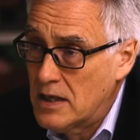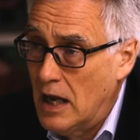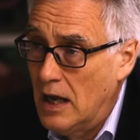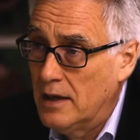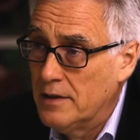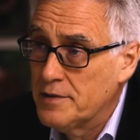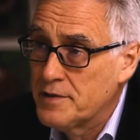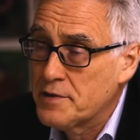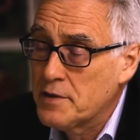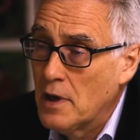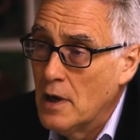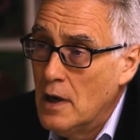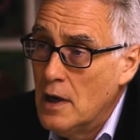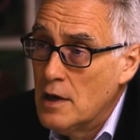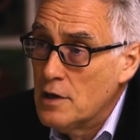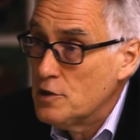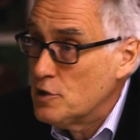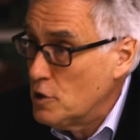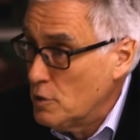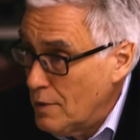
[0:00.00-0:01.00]
sense
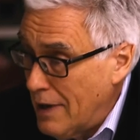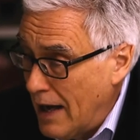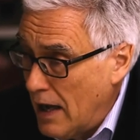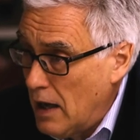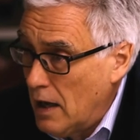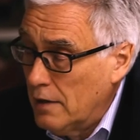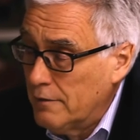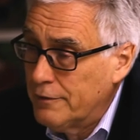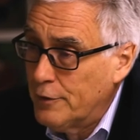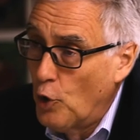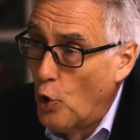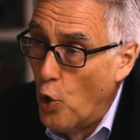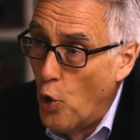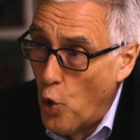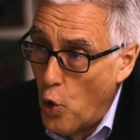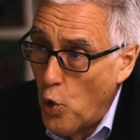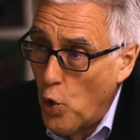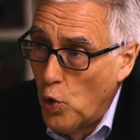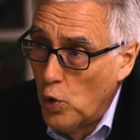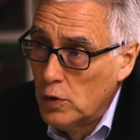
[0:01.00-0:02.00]
to have
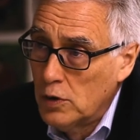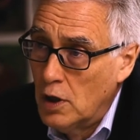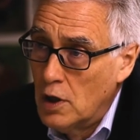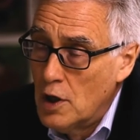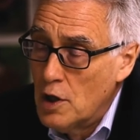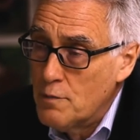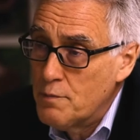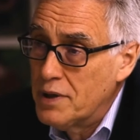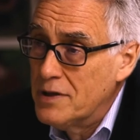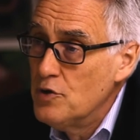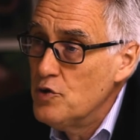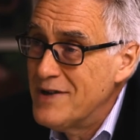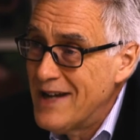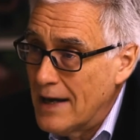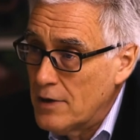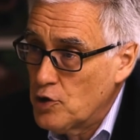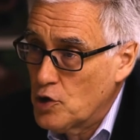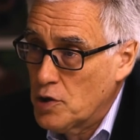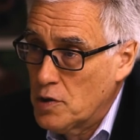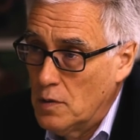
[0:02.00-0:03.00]
all
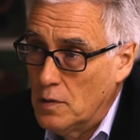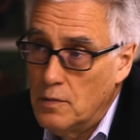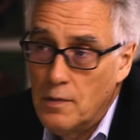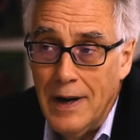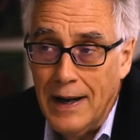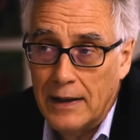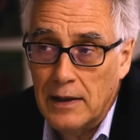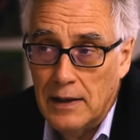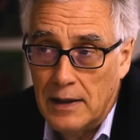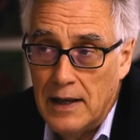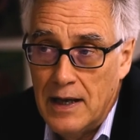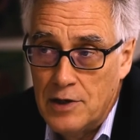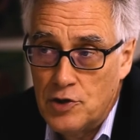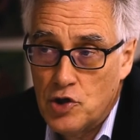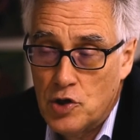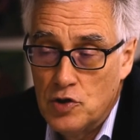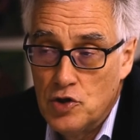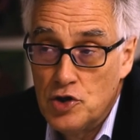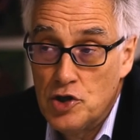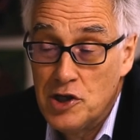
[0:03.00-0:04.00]
prudential
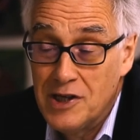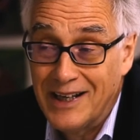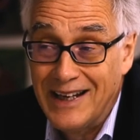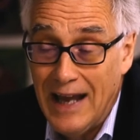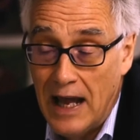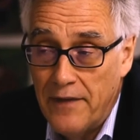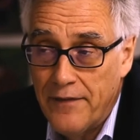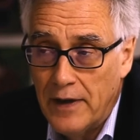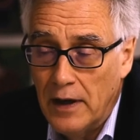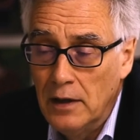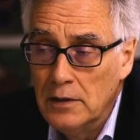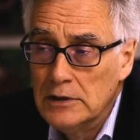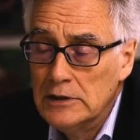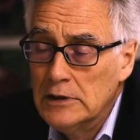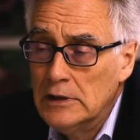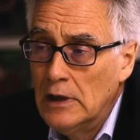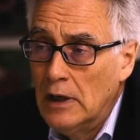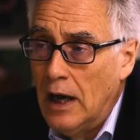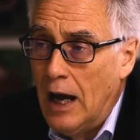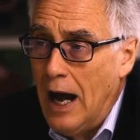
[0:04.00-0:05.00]
regulation together
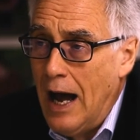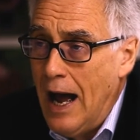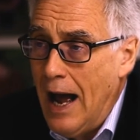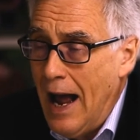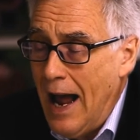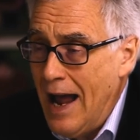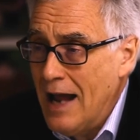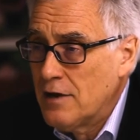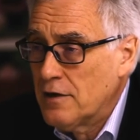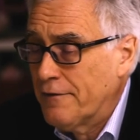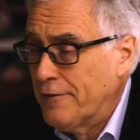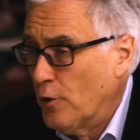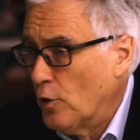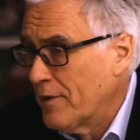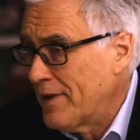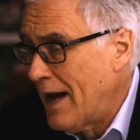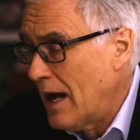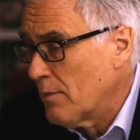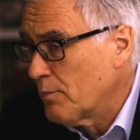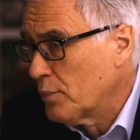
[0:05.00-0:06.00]
uh, and
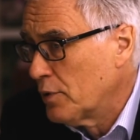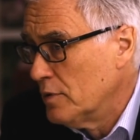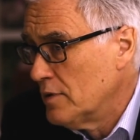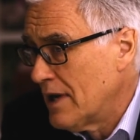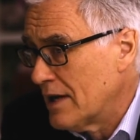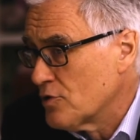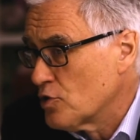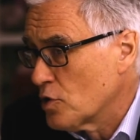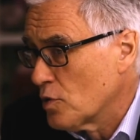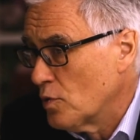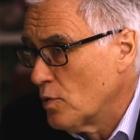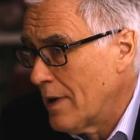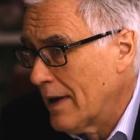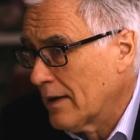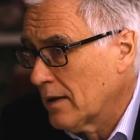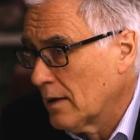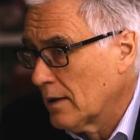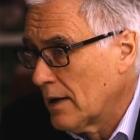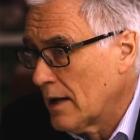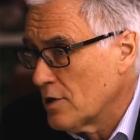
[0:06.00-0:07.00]
for that prudential
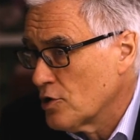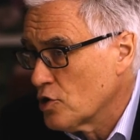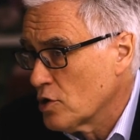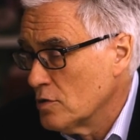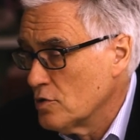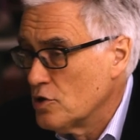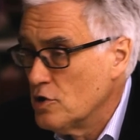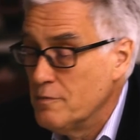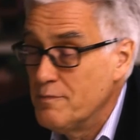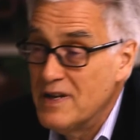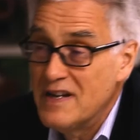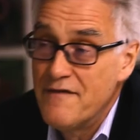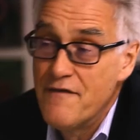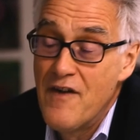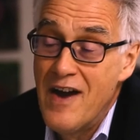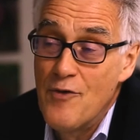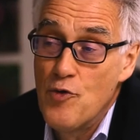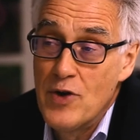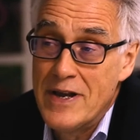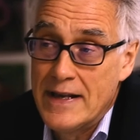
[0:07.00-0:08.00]
regulation to be
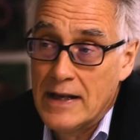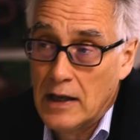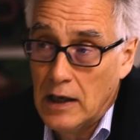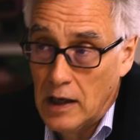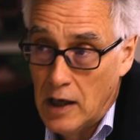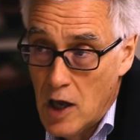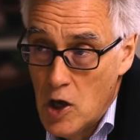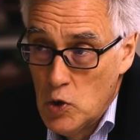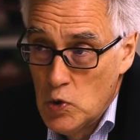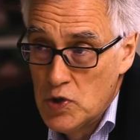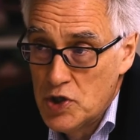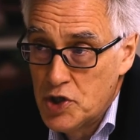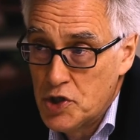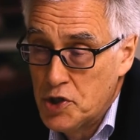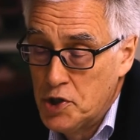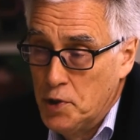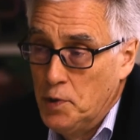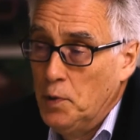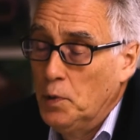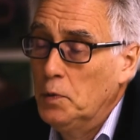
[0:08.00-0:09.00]
very close
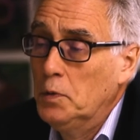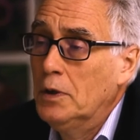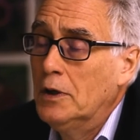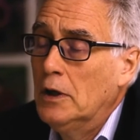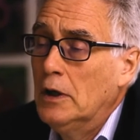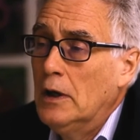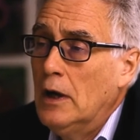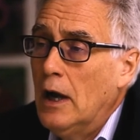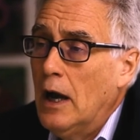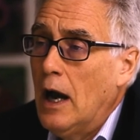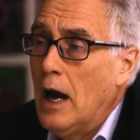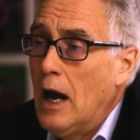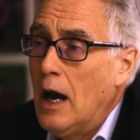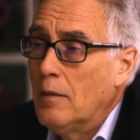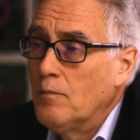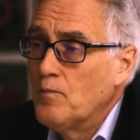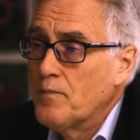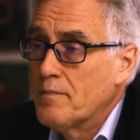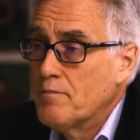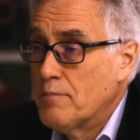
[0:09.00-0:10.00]
to
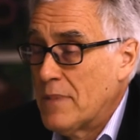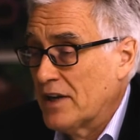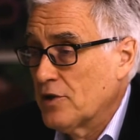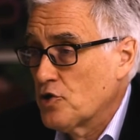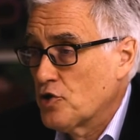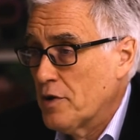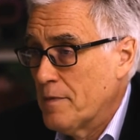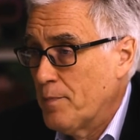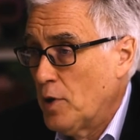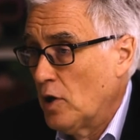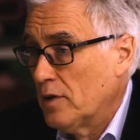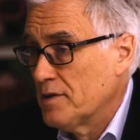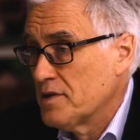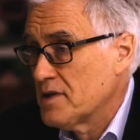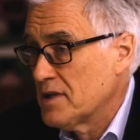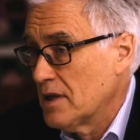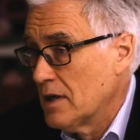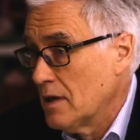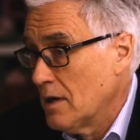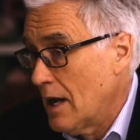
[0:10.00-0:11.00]
um, monetary
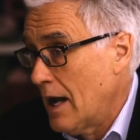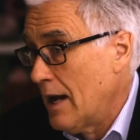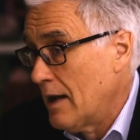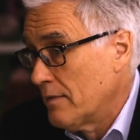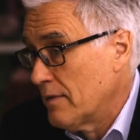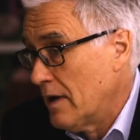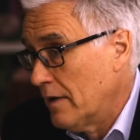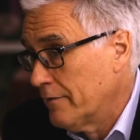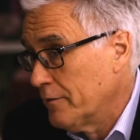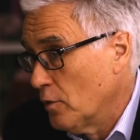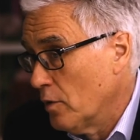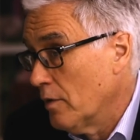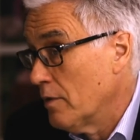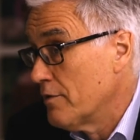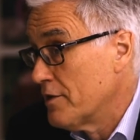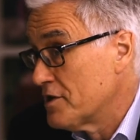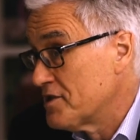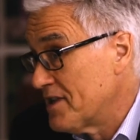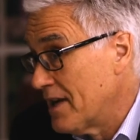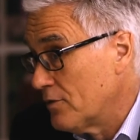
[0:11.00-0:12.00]
policy and therefore
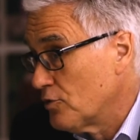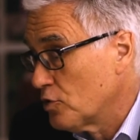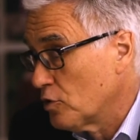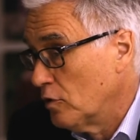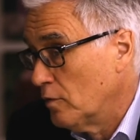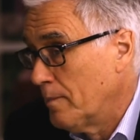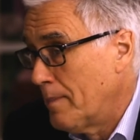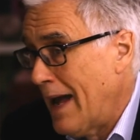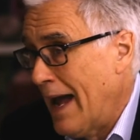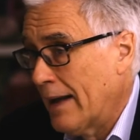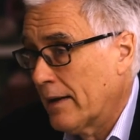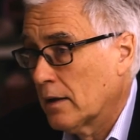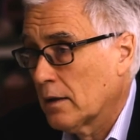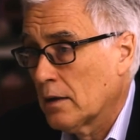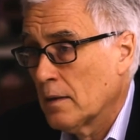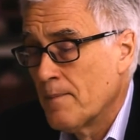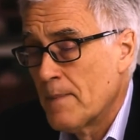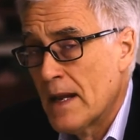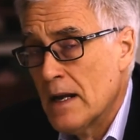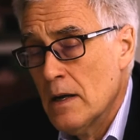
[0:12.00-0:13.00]
the central
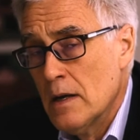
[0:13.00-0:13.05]
bank.